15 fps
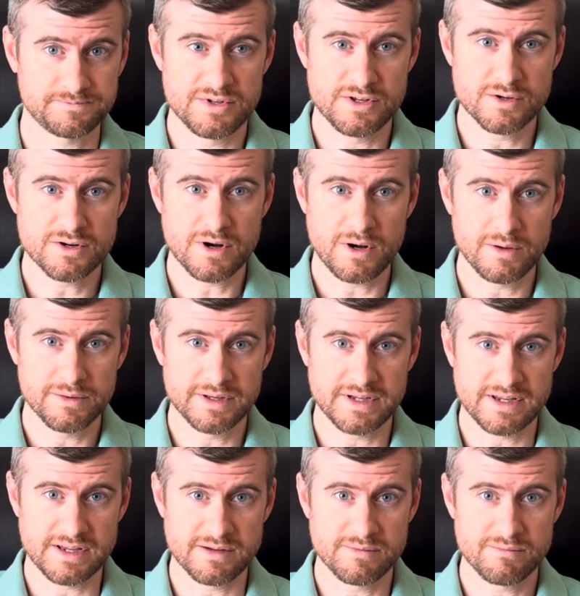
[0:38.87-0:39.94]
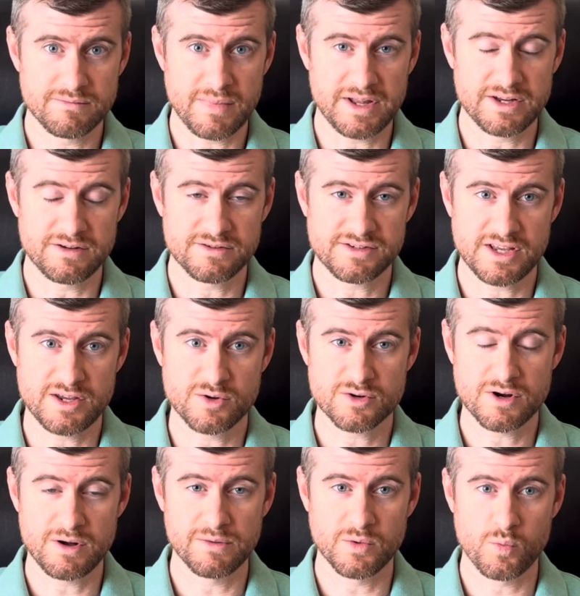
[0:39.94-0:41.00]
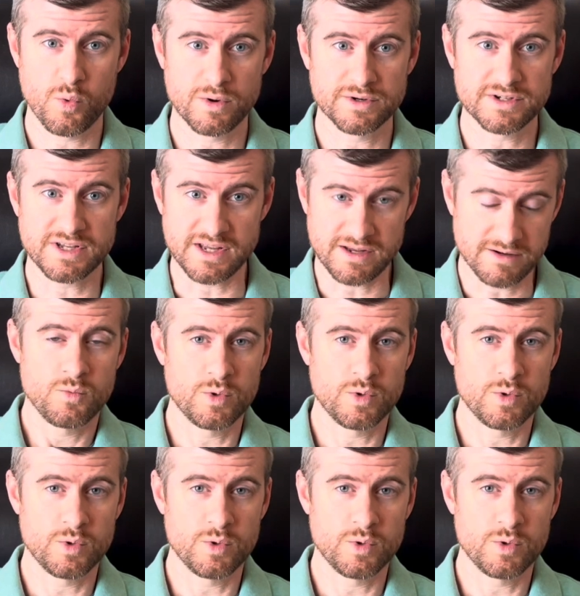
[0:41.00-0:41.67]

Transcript: You call say you call the warranty.